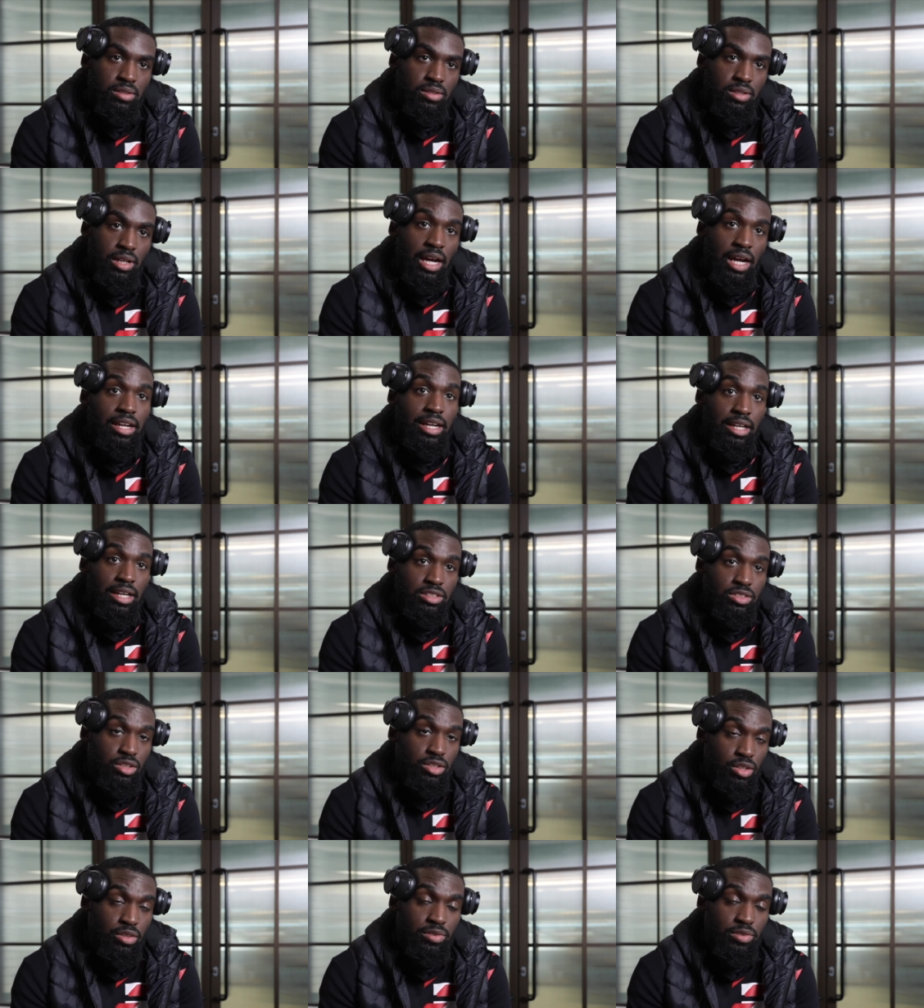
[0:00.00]
And
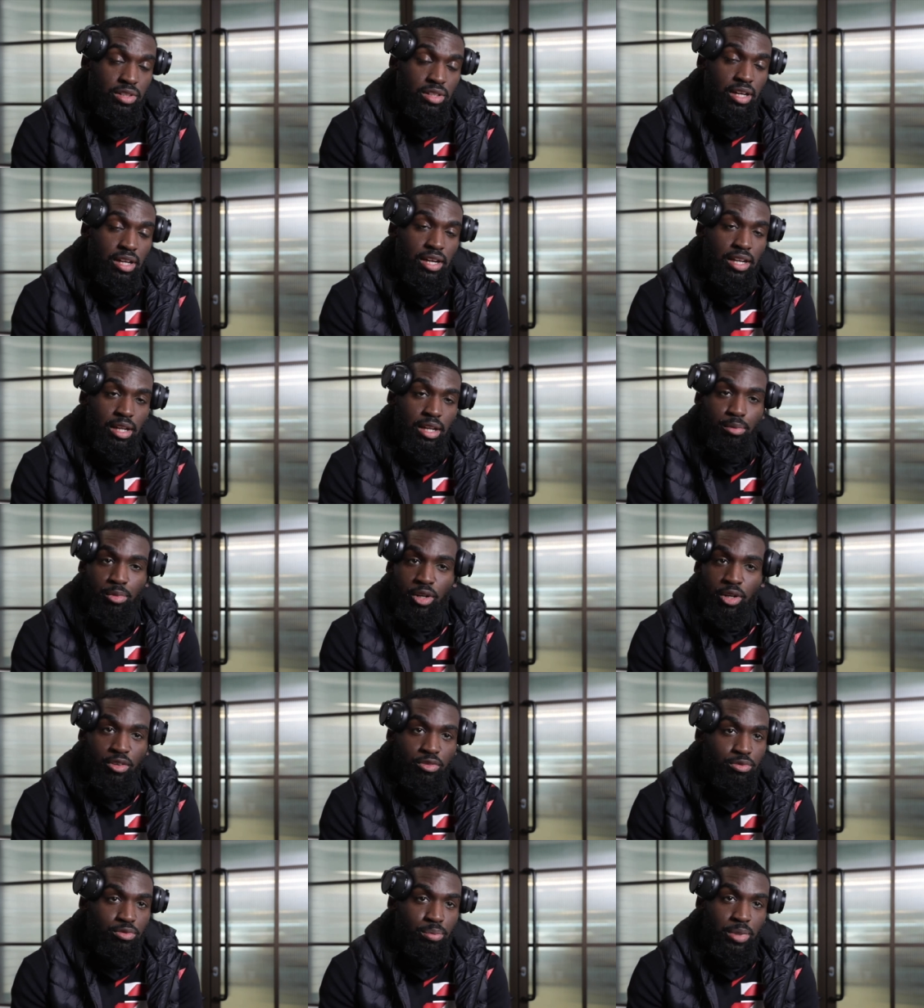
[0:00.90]
that's another
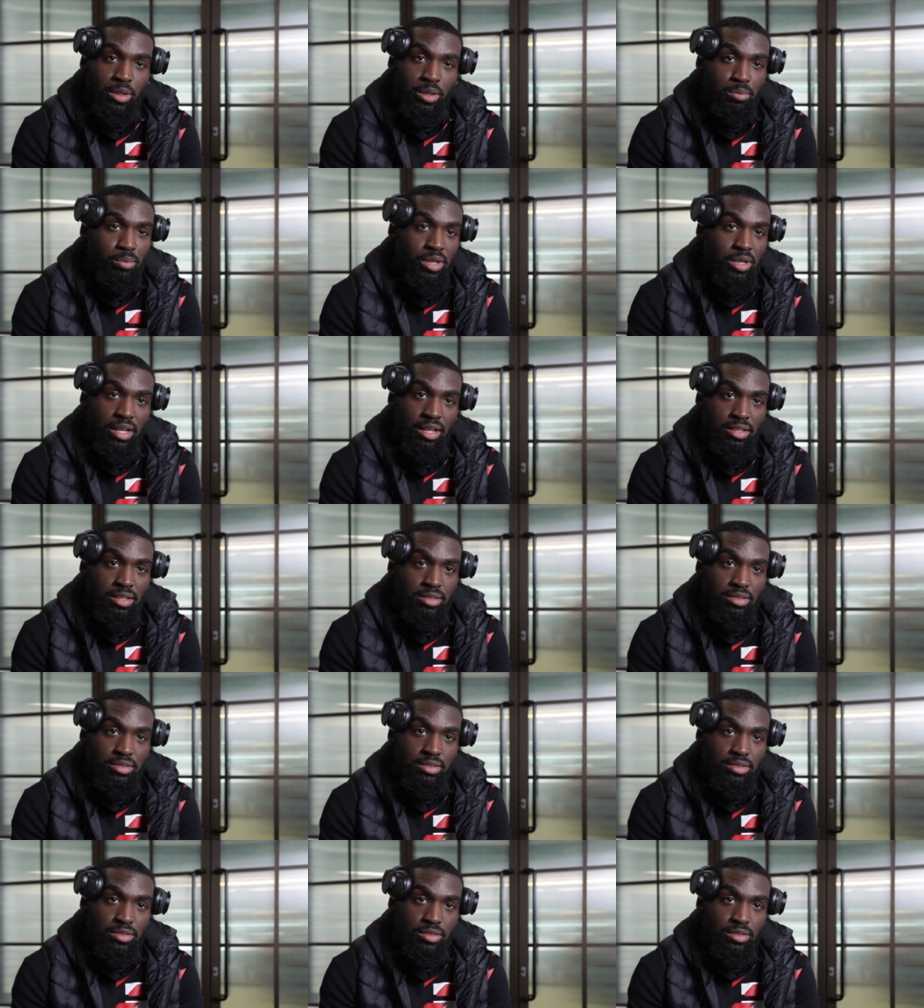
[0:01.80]
dilemma of being black,
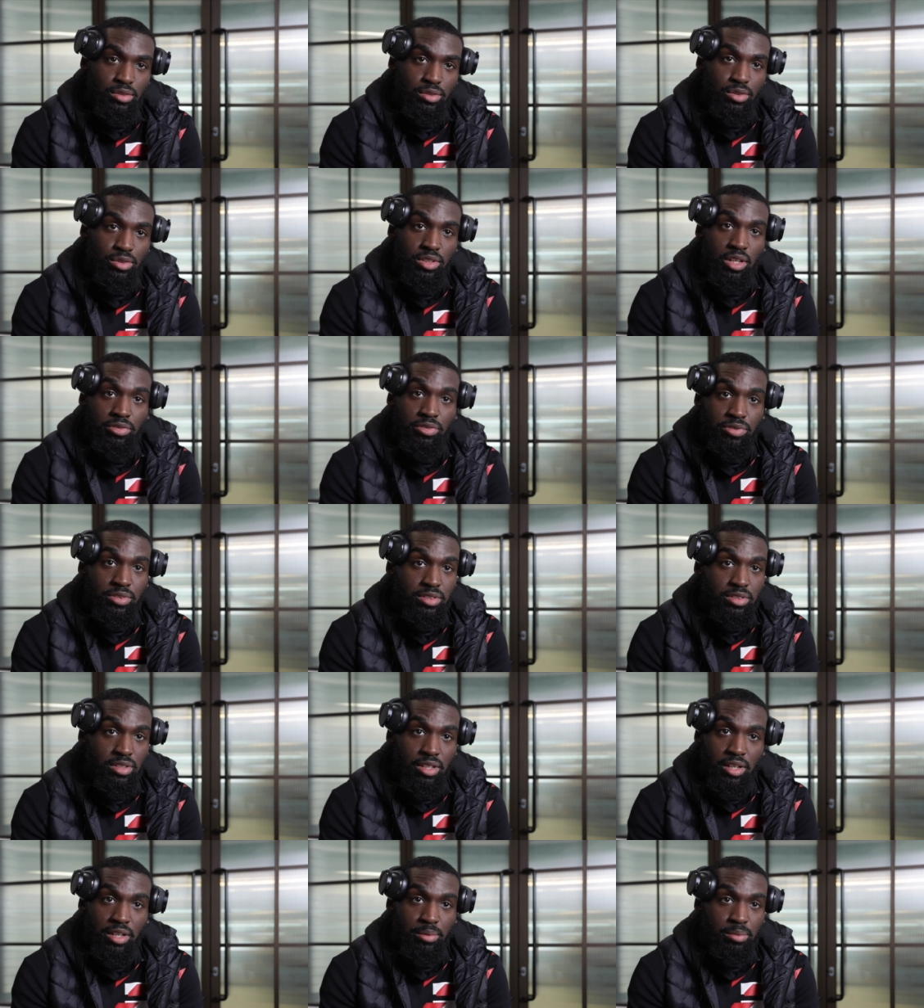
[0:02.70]
because
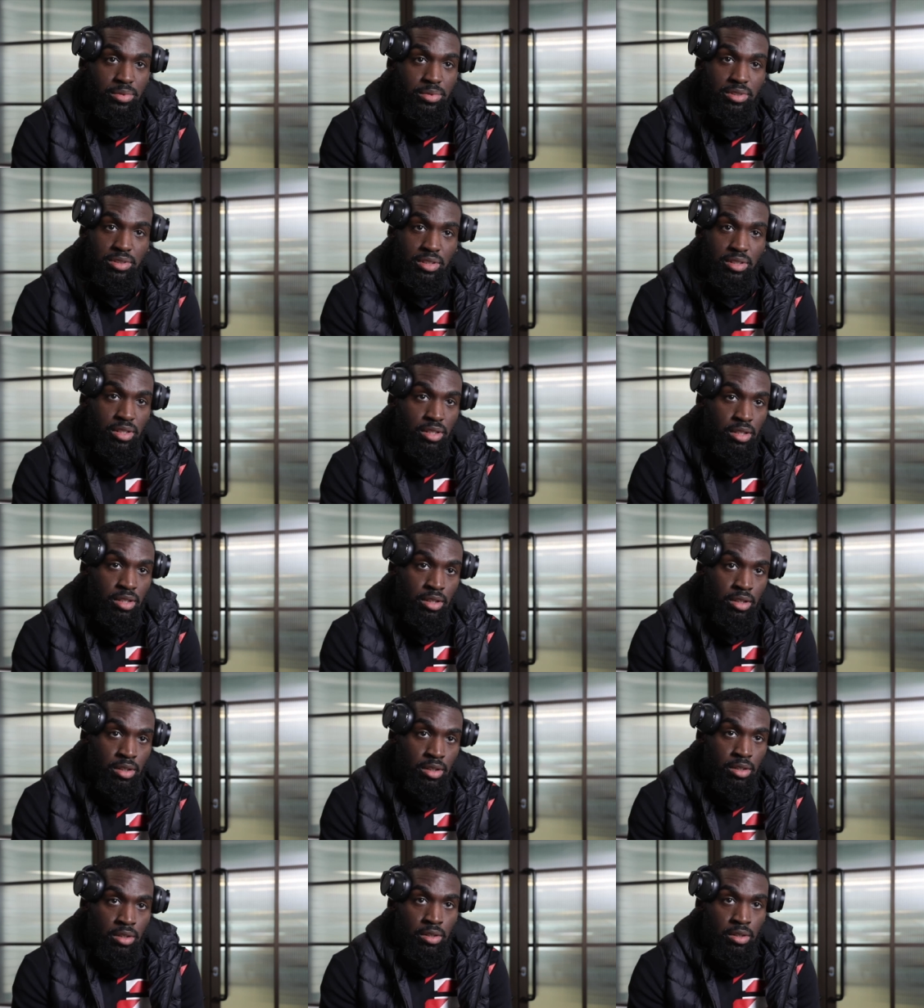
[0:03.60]
oftentimes
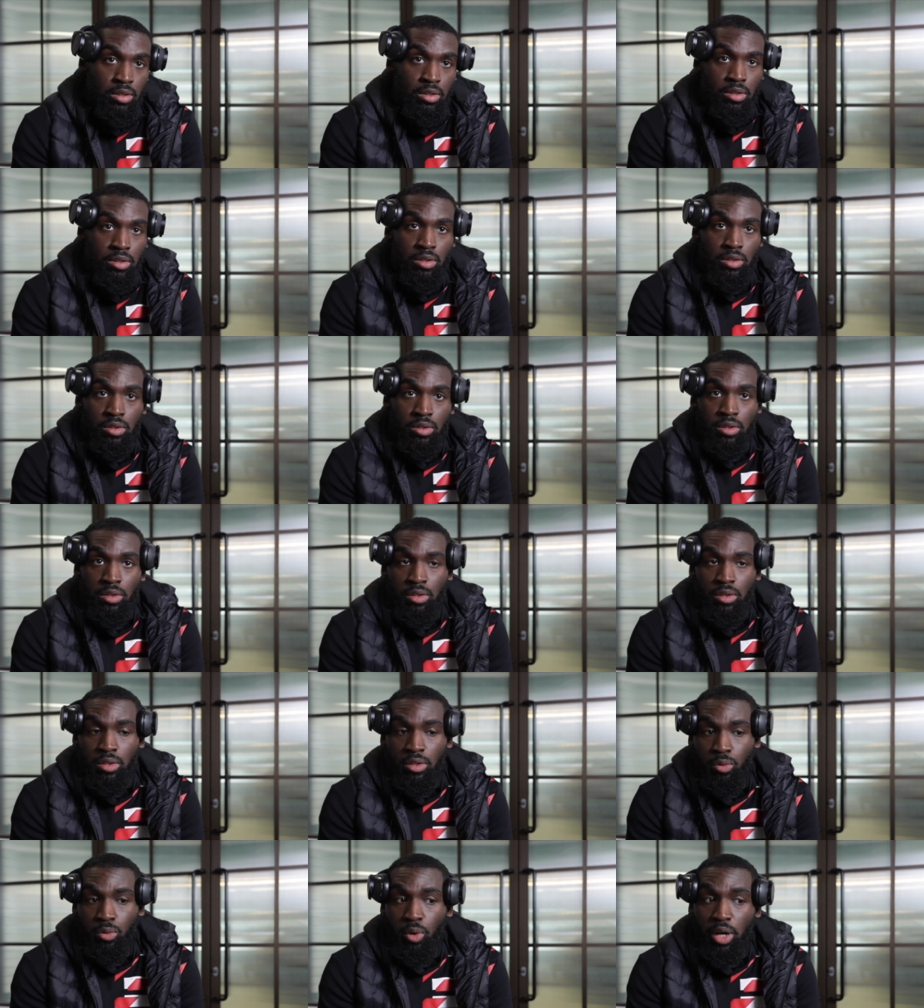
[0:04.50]

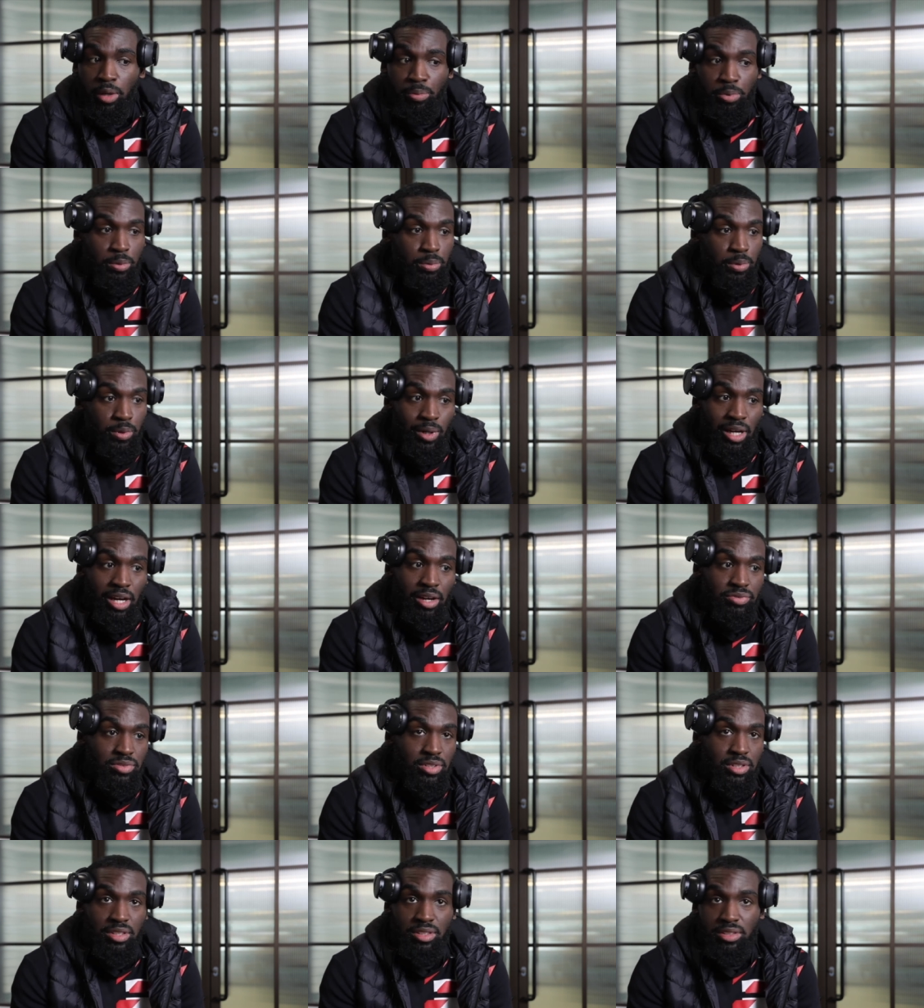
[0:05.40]
white people don't
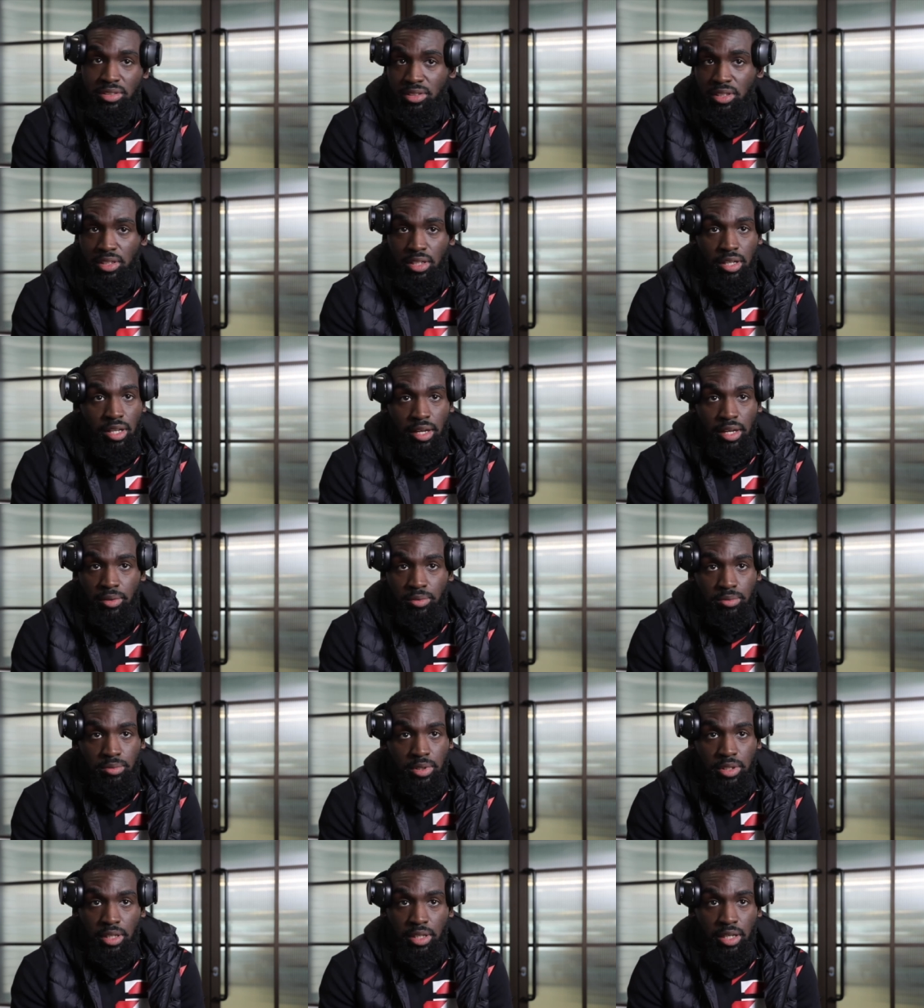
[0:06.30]
have to consider that
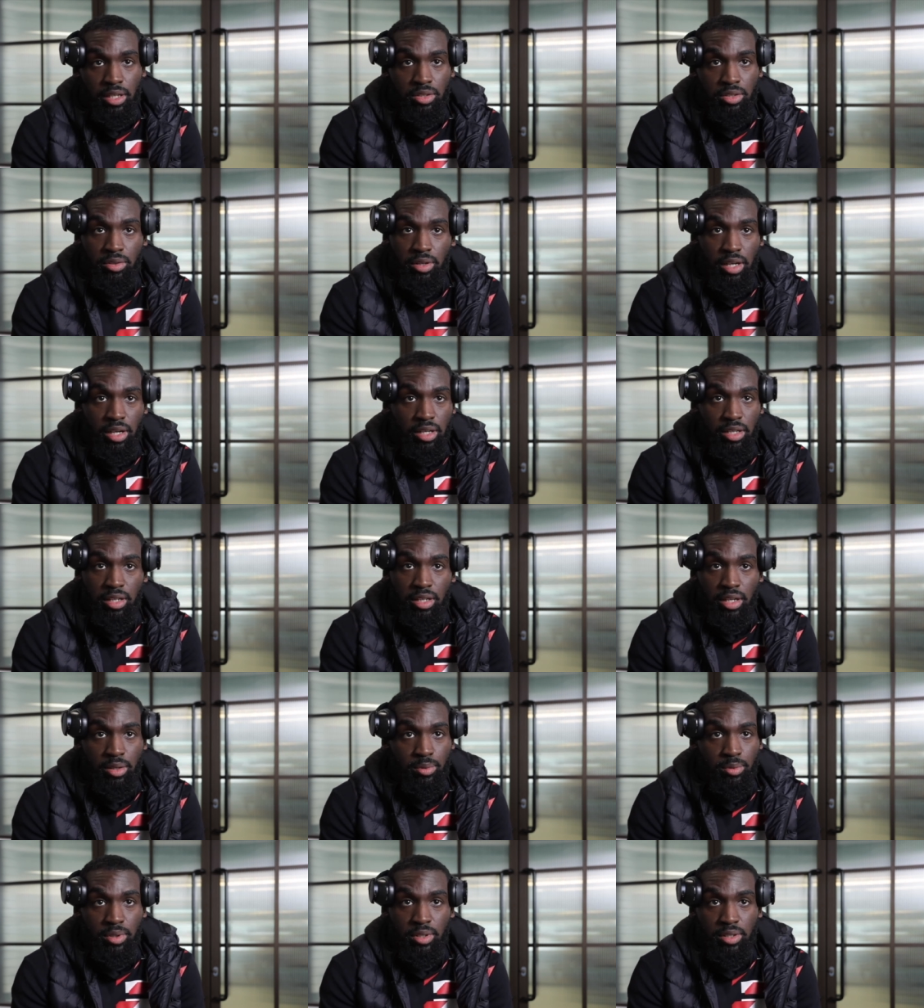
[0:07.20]
when they're creating
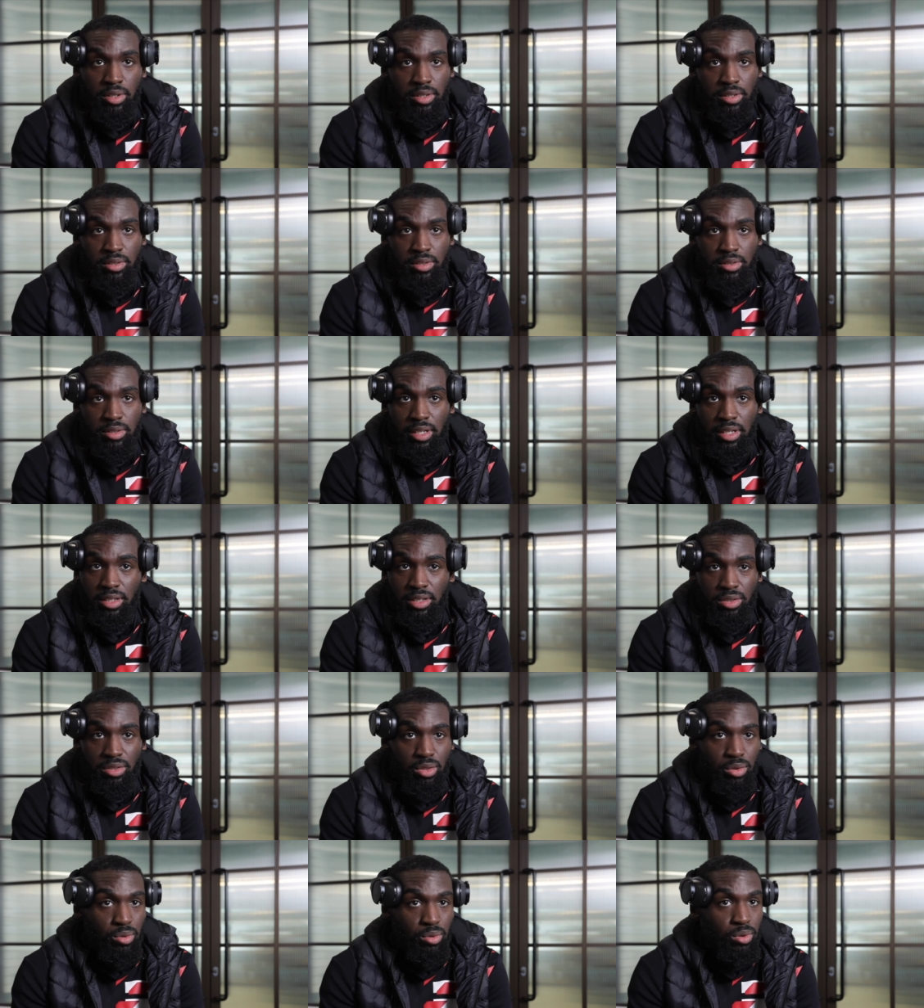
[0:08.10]
their work. They
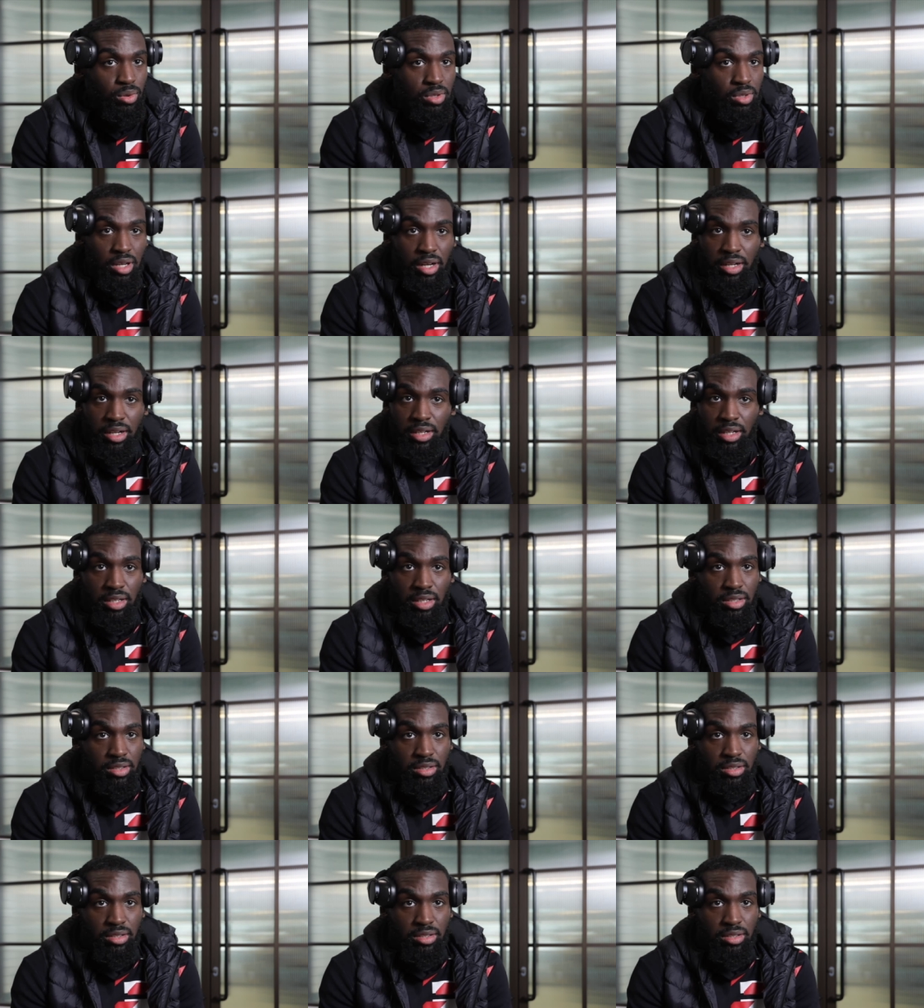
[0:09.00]
can do all kind of